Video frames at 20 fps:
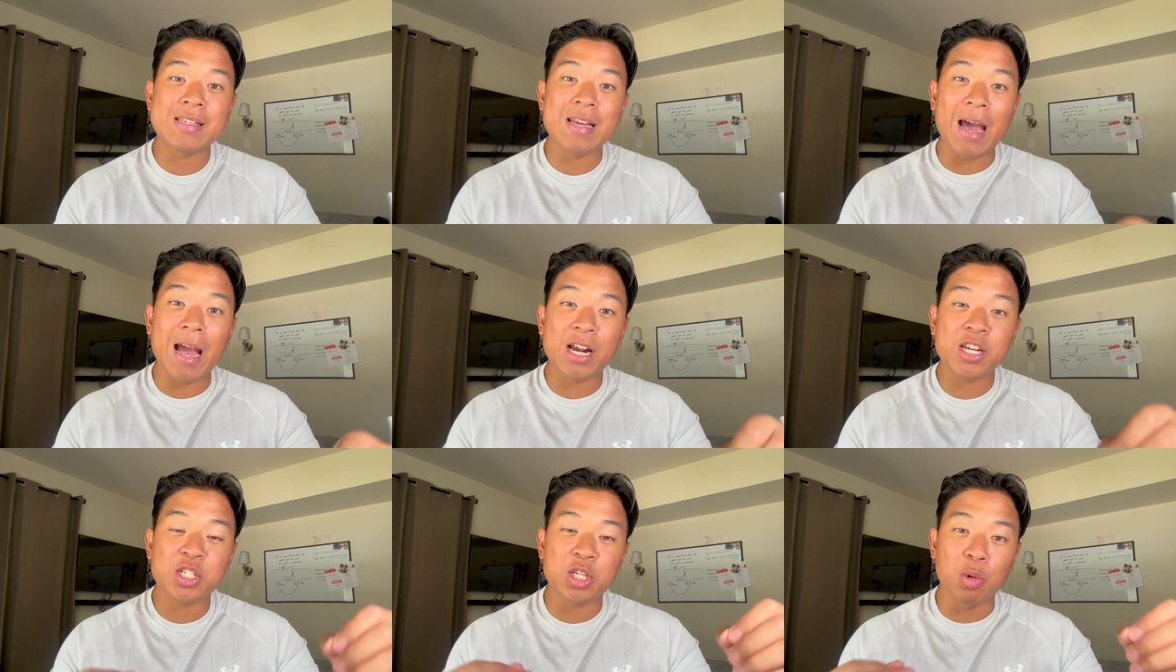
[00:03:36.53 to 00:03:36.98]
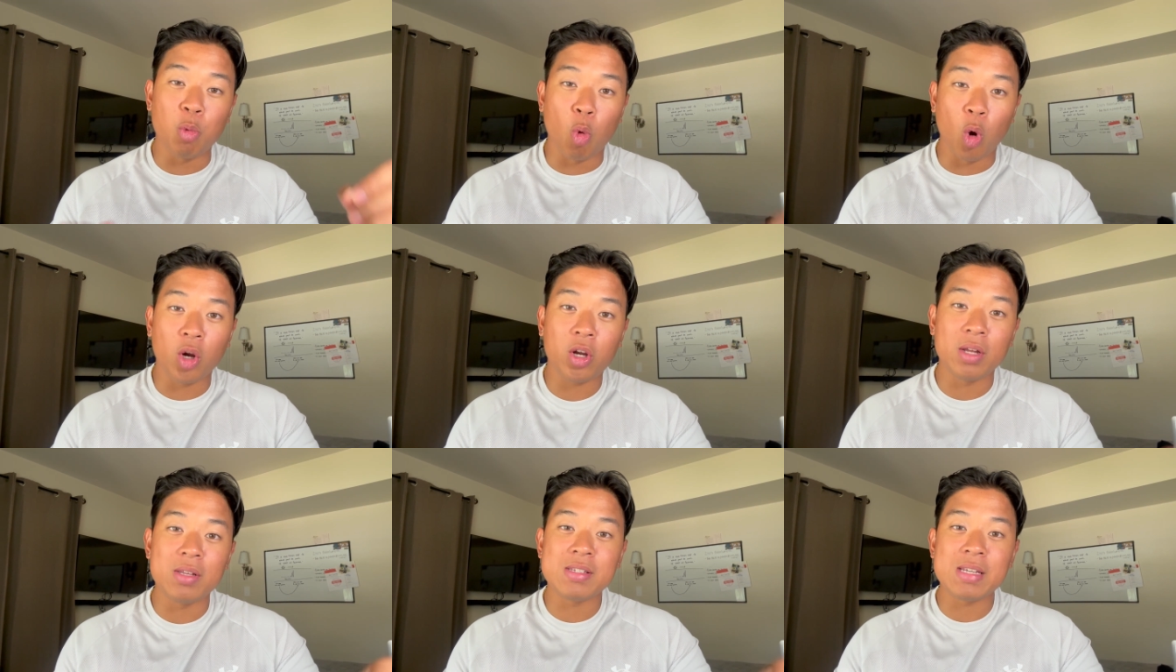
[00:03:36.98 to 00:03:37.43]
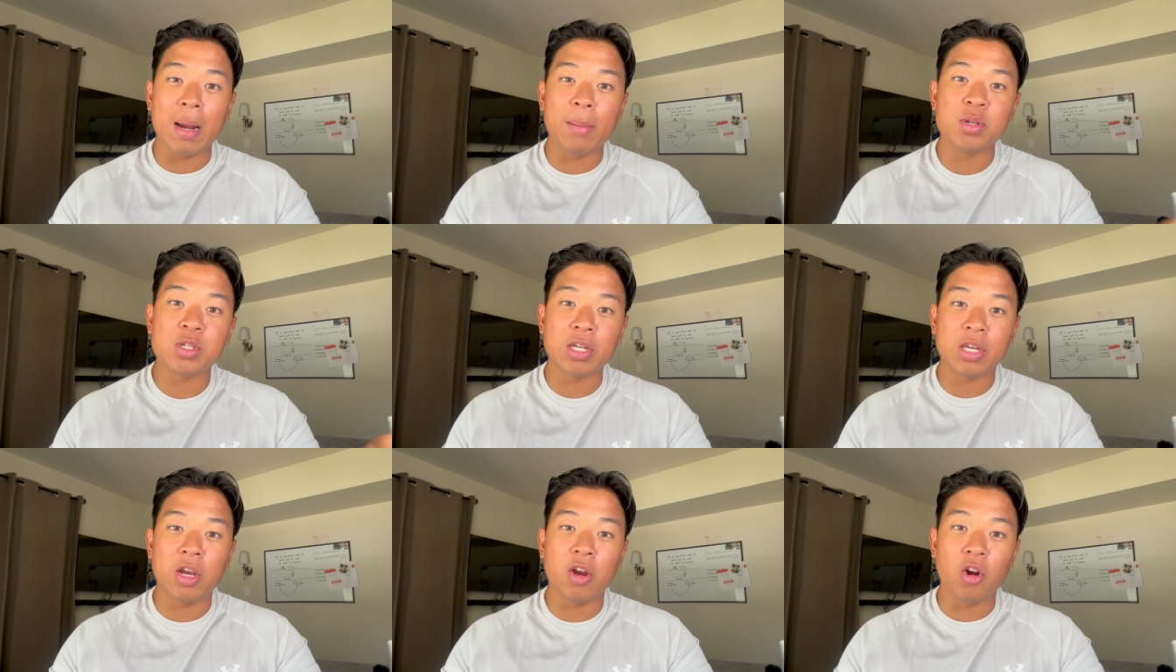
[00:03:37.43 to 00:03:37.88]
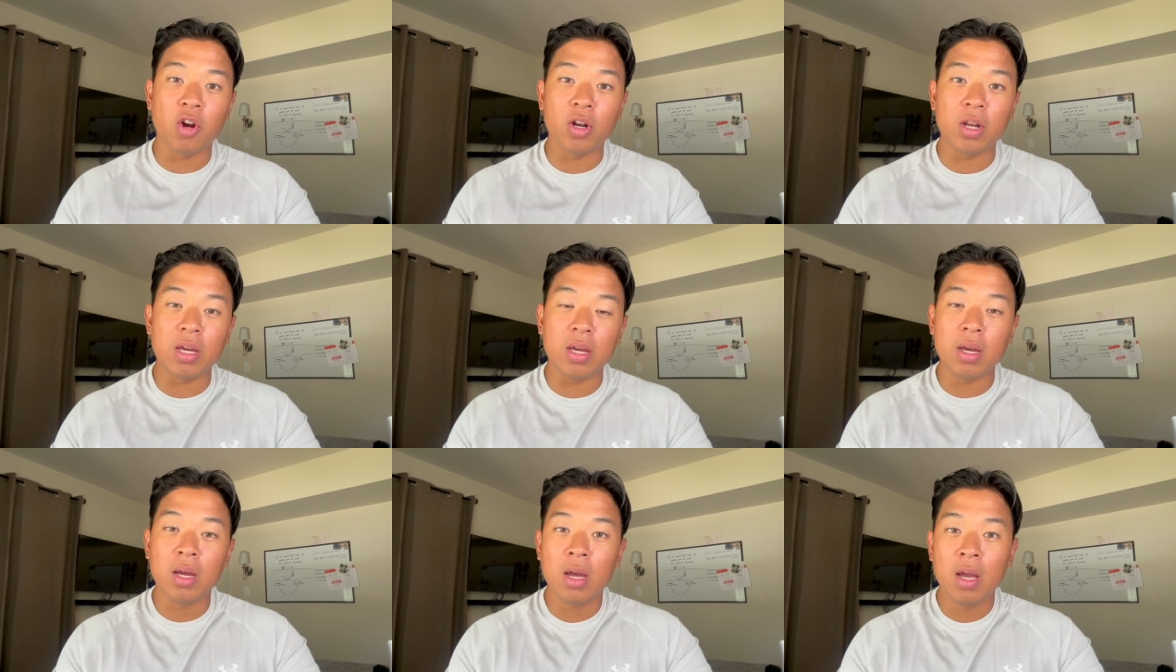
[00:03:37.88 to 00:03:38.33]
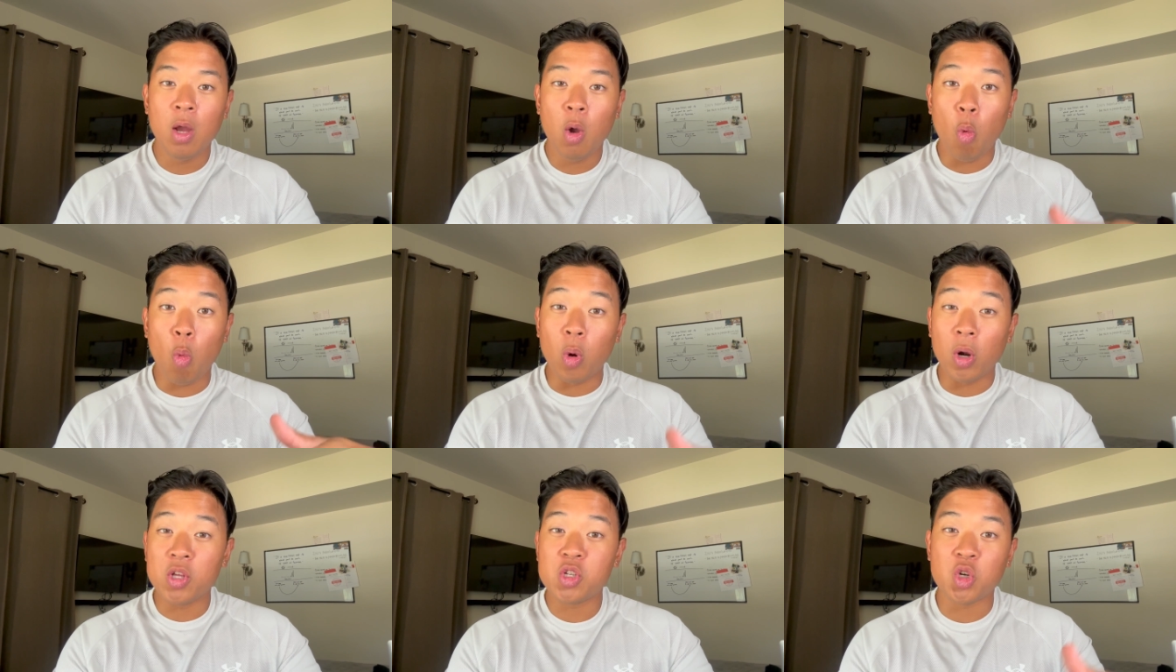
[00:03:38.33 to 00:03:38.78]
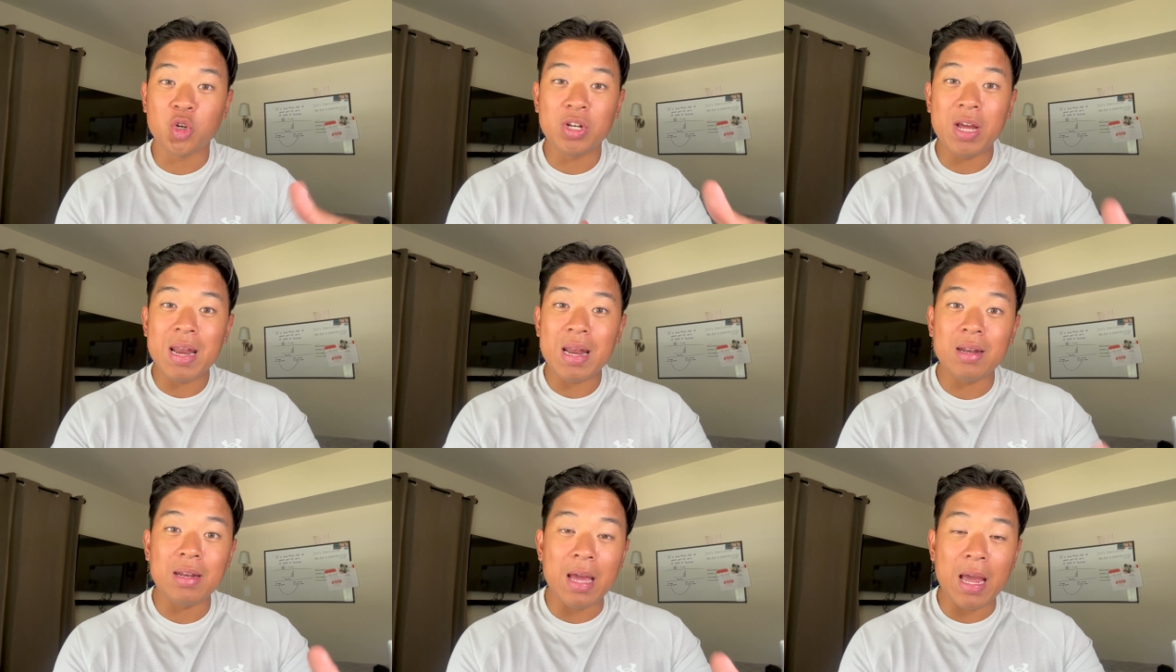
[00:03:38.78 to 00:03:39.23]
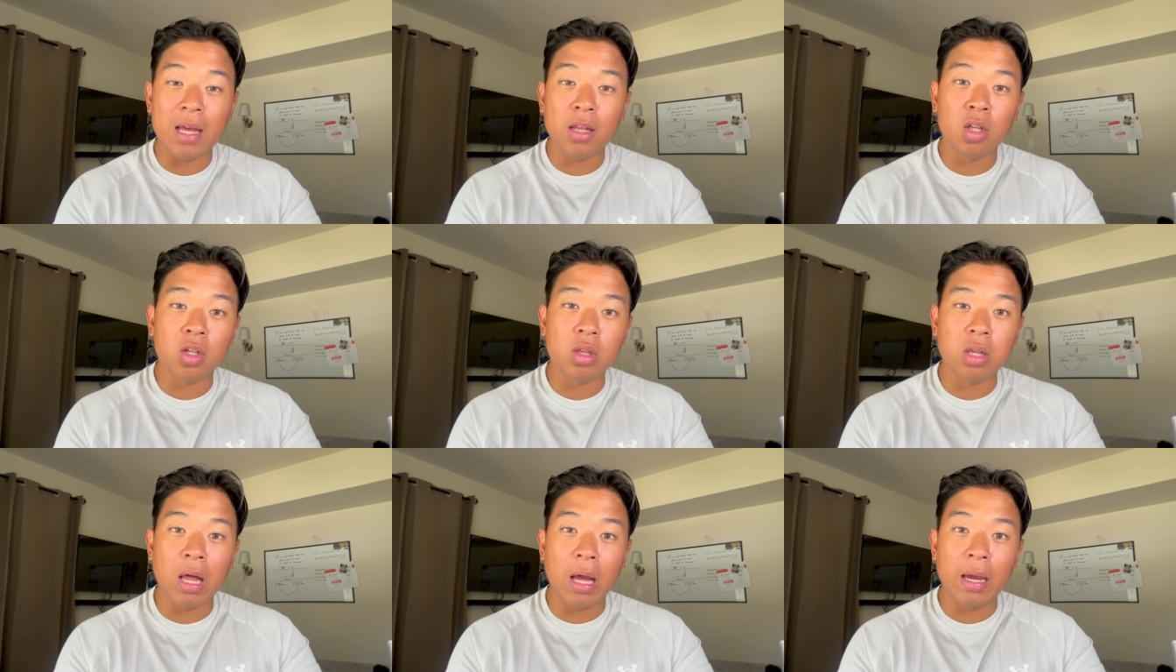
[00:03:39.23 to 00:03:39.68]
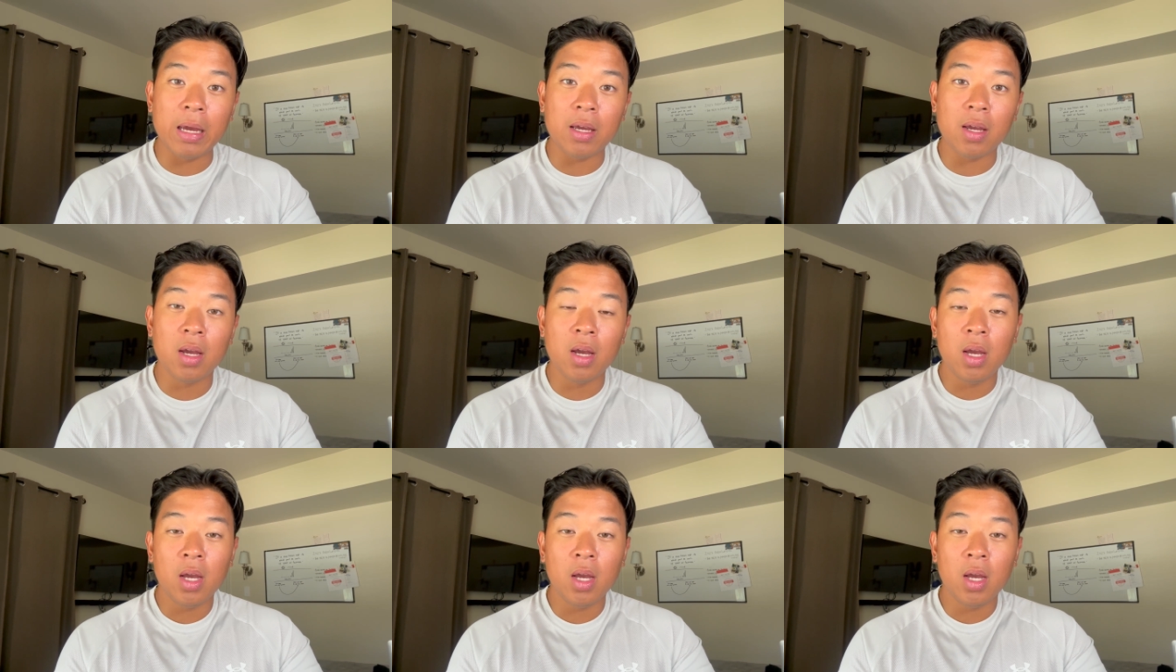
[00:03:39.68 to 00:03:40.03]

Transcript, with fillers: to actually work in cybersecurity, what does your day-to-day -day look like,